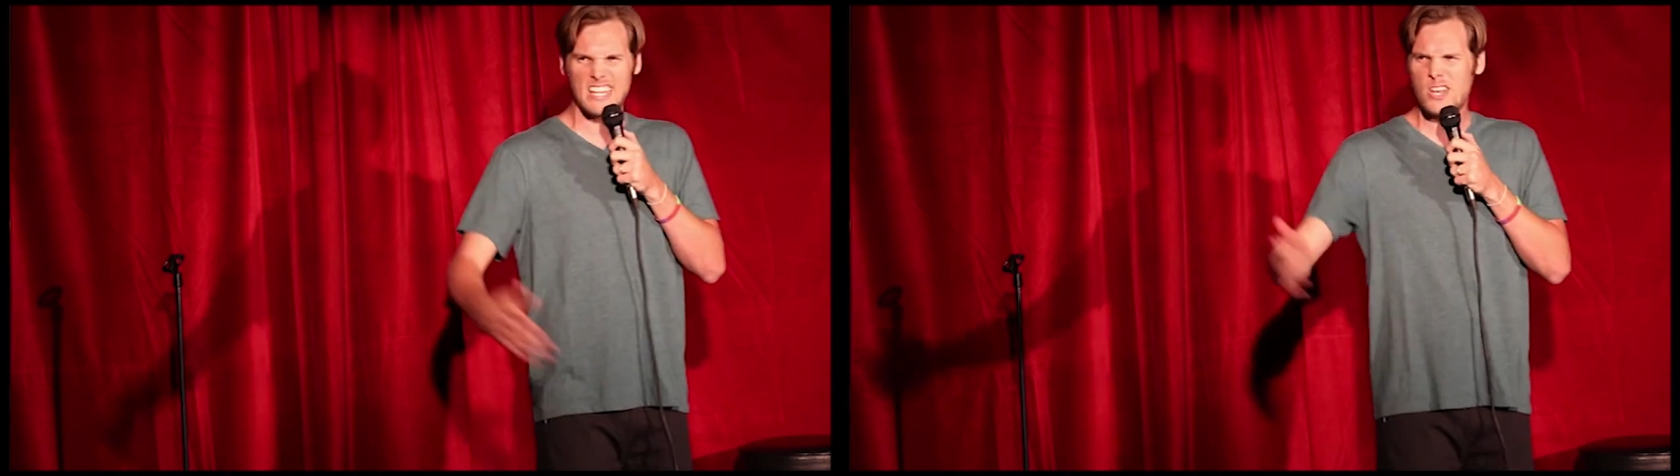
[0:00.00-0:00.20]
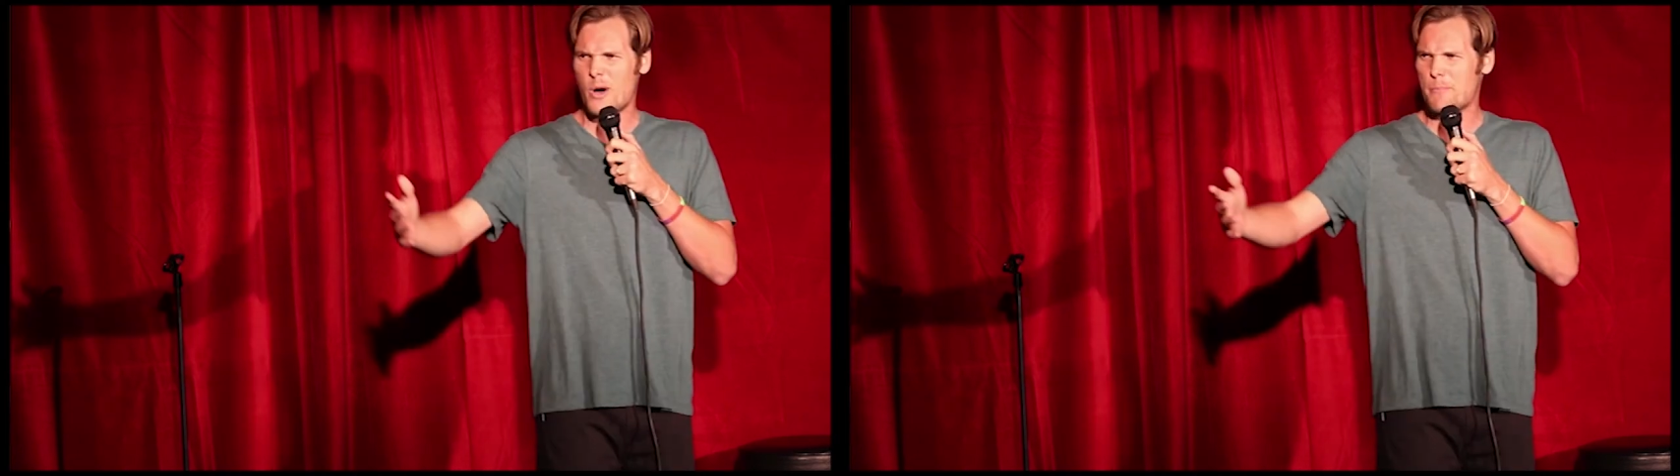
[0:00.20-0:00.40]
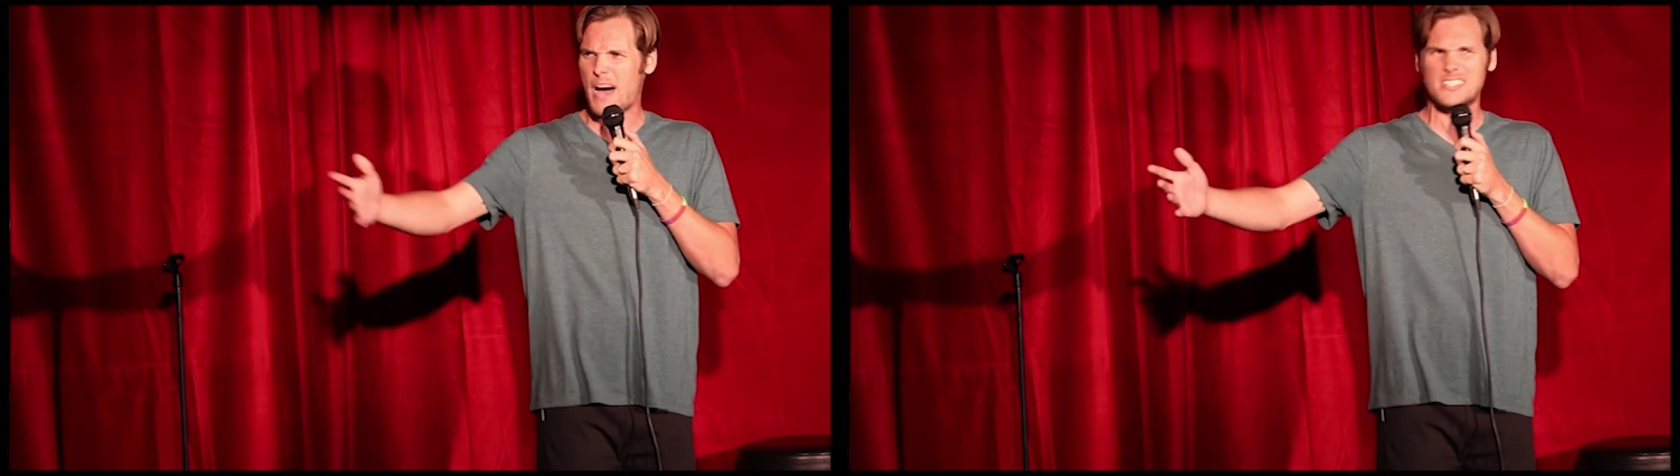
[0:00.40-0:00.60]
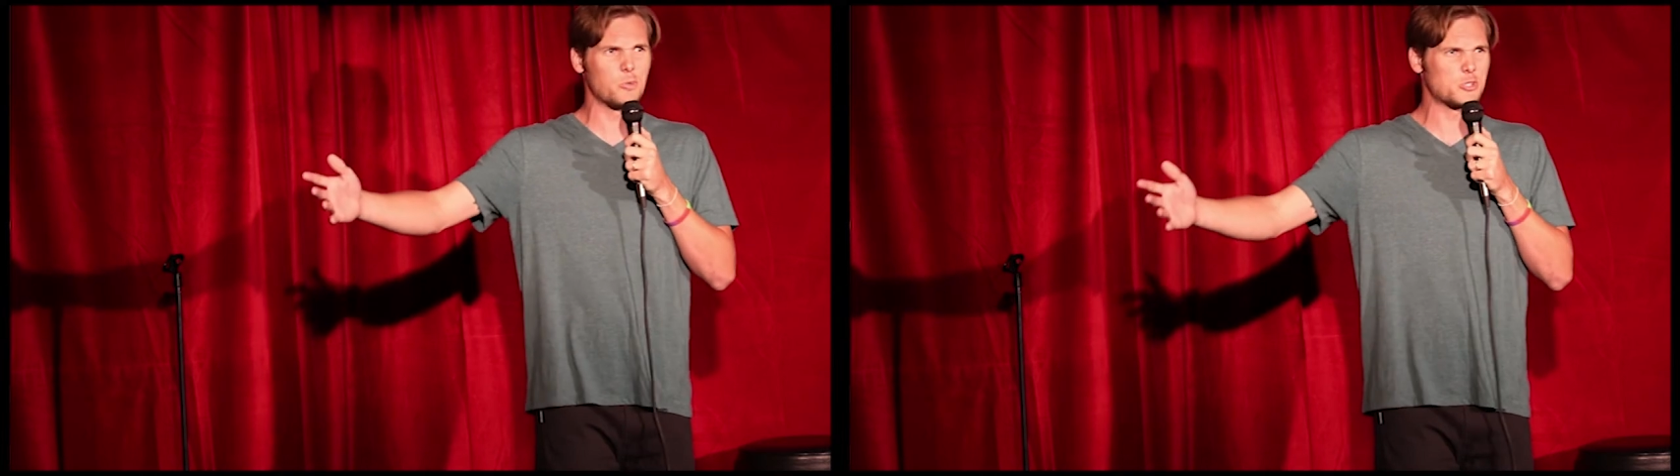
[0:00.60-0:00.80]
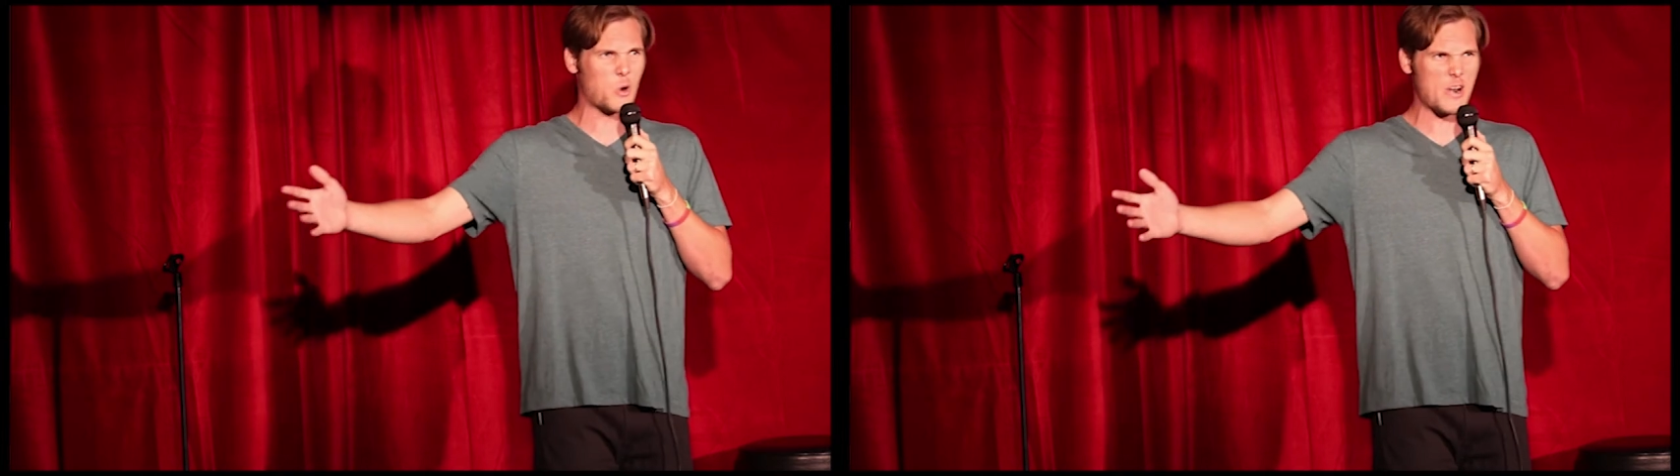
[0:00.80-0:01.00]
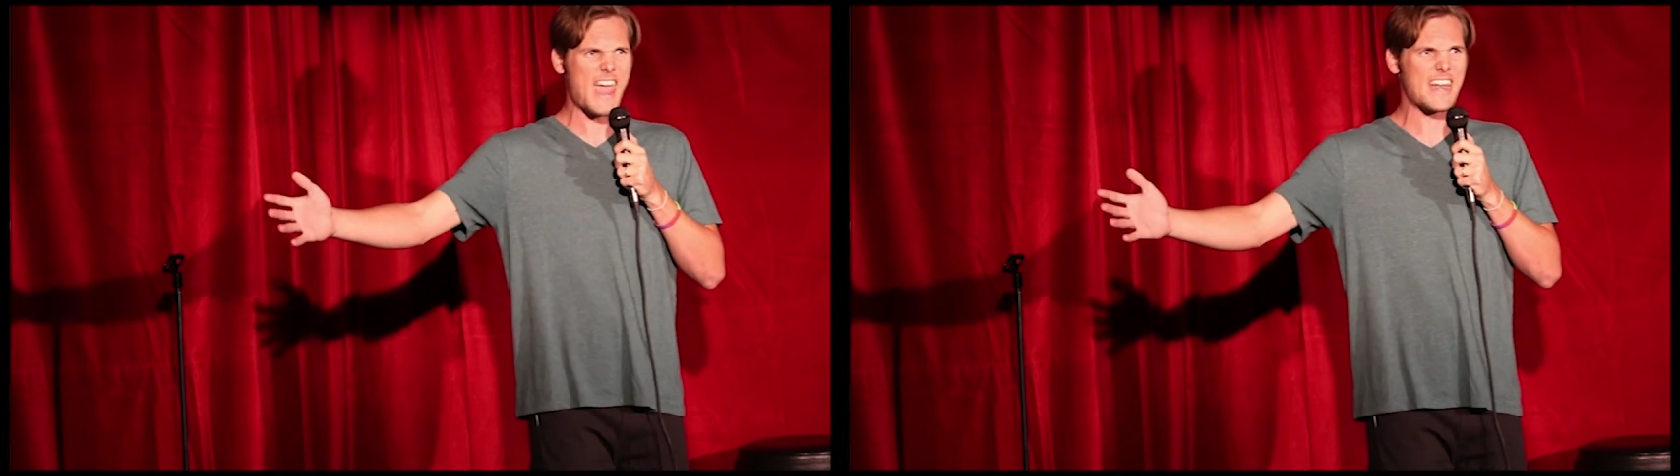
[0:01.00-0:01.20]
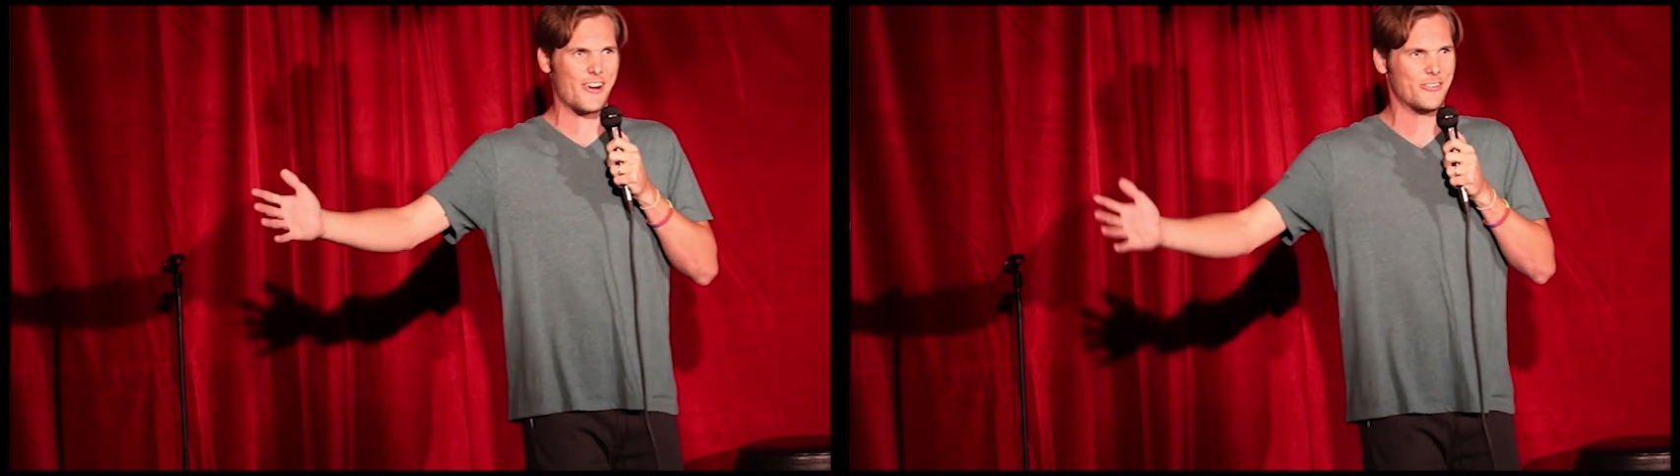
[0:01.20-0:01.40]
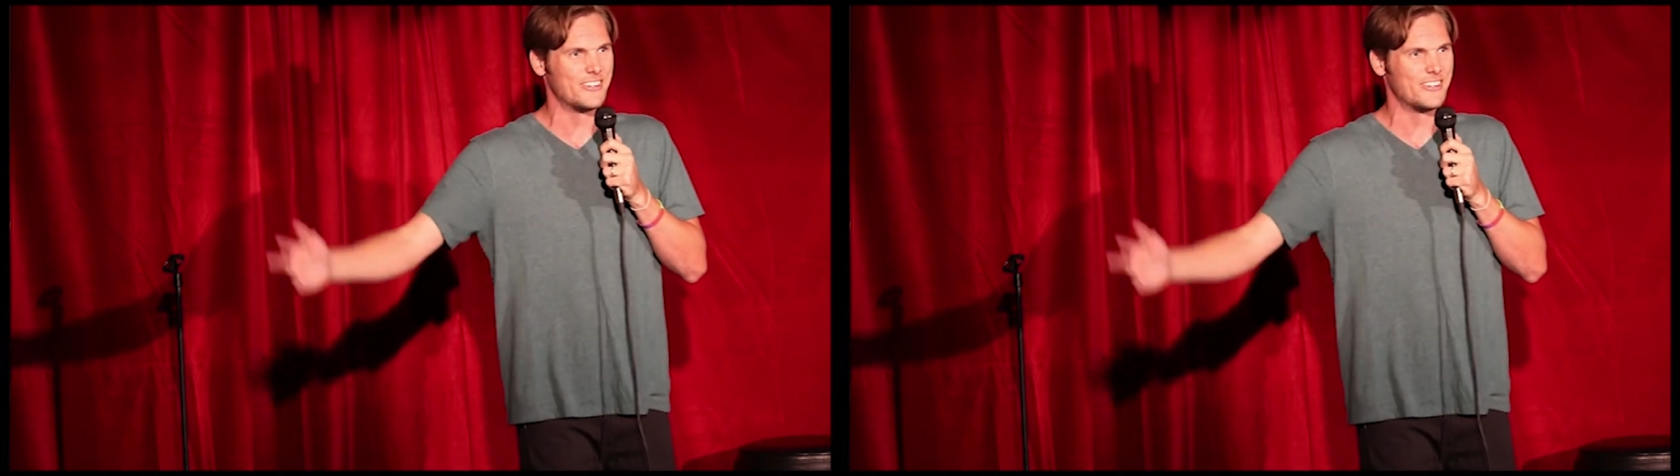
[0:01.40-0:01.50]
into a possible tornado.